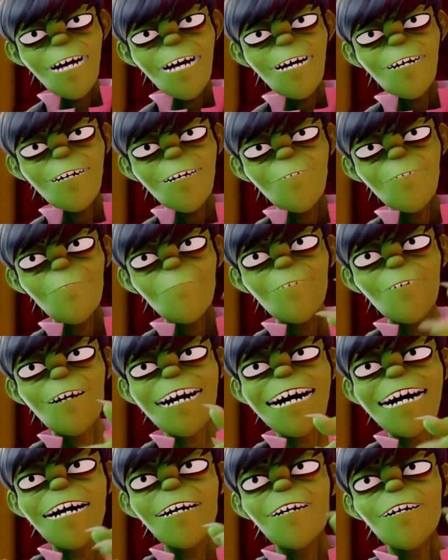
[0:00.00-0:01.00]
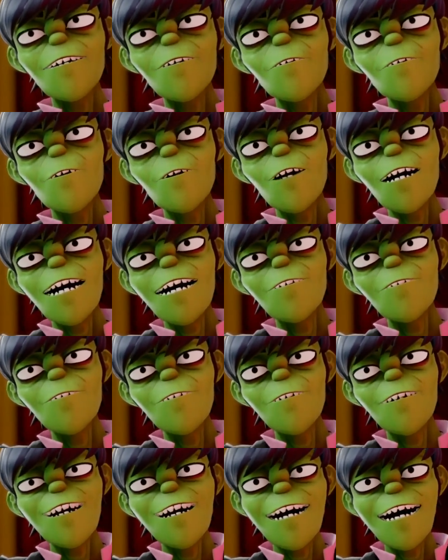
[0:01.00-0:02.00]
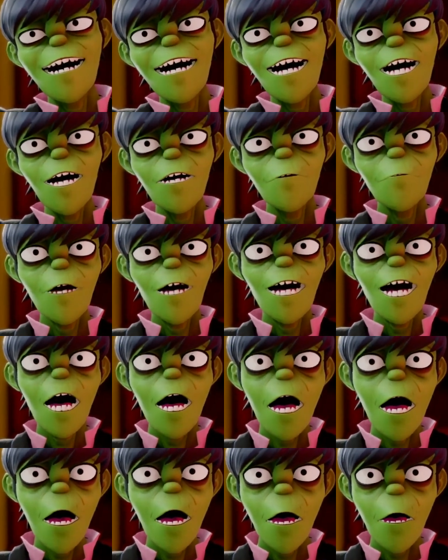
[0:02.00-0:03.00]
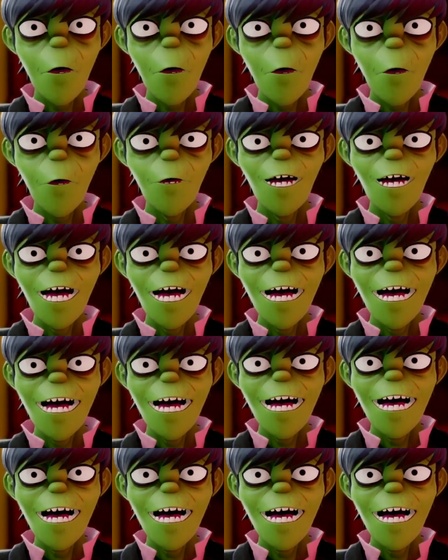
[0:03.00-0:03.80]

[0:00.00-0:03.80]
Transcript: into a brilliant riff. Behold,